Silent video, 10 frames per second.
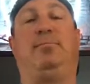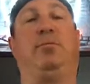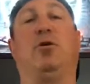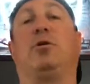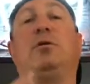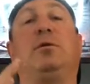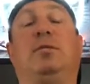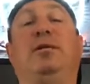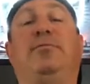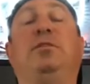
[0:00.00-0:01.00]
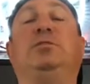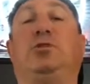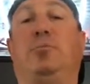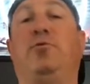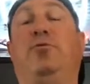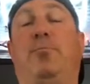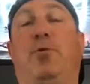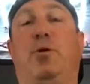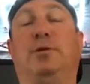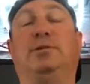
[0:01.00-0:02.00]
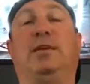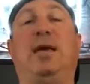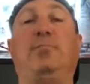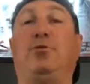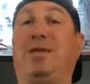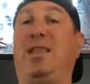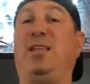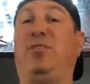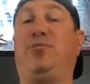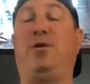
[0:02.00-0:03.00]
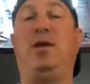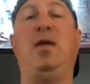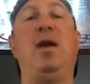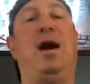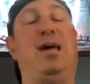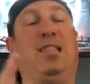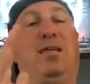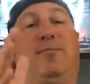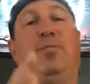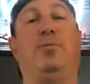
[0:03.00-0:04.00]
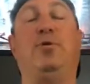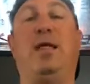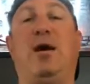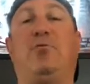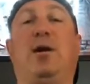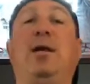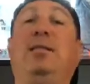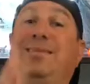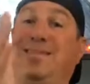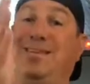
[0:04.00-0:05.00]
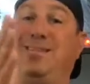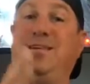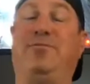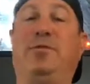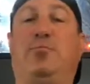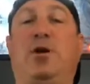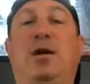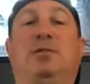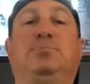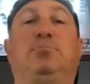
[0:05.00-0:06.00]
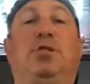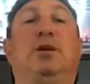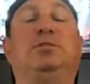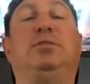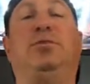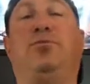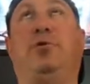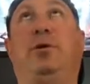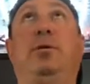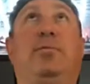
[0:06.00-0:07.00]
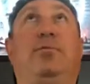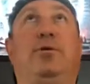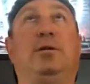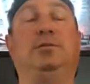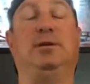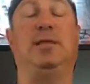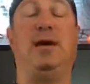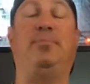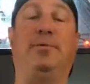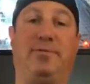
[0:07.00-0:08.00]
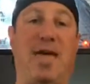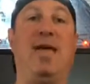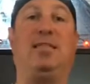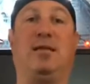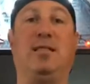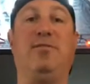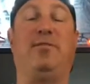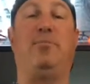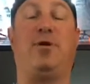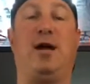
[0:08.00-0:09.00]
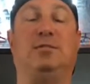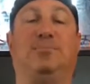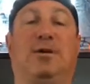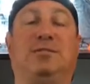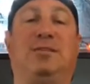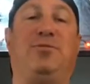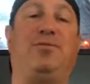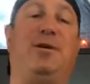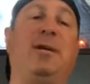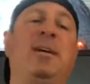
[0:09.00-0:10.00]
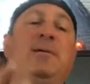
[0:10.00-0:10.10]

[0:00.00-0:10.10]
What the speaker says: Look, Cleveland is going to move the ball in this game. They're getting 3. I love them to win outright. Take the Cleveland Browns plus the 3. Never thought I'd say that, but take the Cleveland Browns plus the 3.